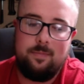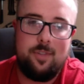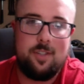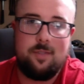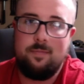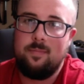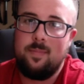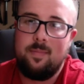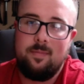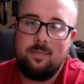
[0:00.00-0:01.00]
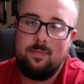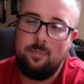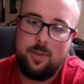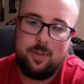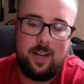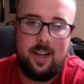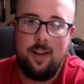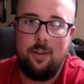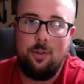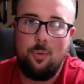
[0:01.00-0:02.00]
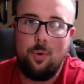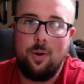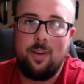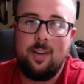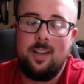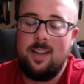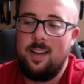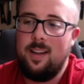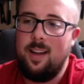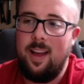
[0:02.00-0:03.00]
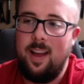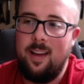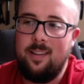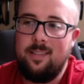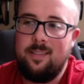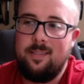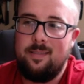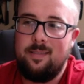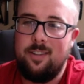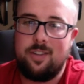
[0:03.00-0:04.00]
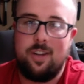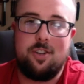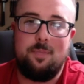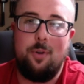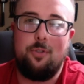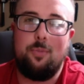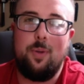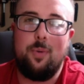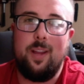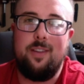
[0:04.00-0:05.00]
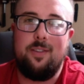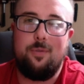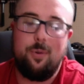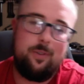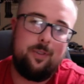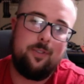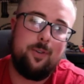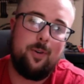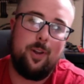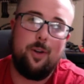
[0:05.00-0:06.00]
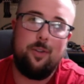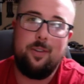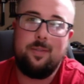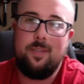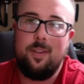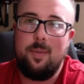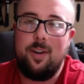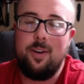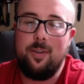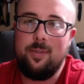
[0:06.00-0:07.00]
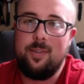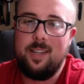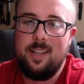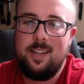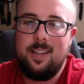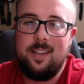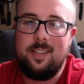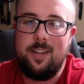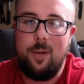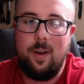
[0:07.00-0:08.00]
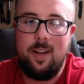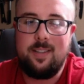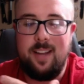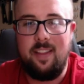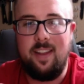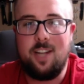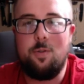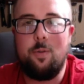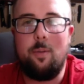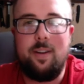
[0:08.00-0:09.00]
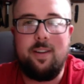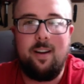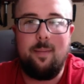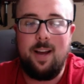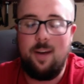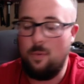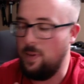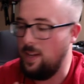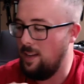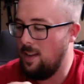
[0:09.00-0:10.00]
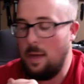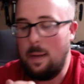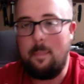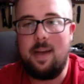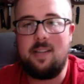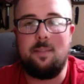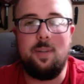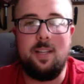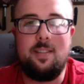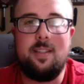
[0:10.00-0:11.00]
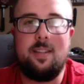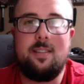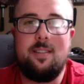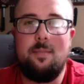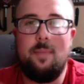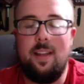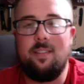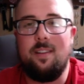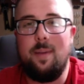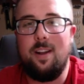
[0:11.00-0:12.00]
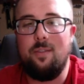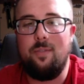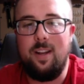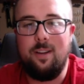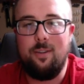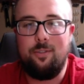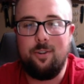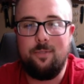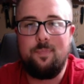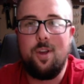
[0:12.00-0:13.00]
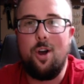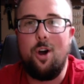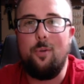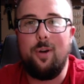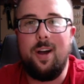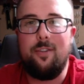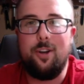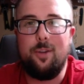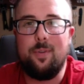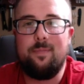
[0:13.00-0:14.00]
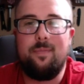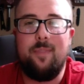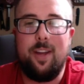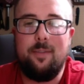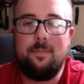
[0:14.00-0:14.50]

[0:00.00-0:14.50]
Just put your head down, do the work, and discussion posts will be really easy for you since you already know the material. So anyways, yeah, the next one we're going to be talking about will be basic ballistics, but that's going to be another video. So hope y'all have a good one. Thank you.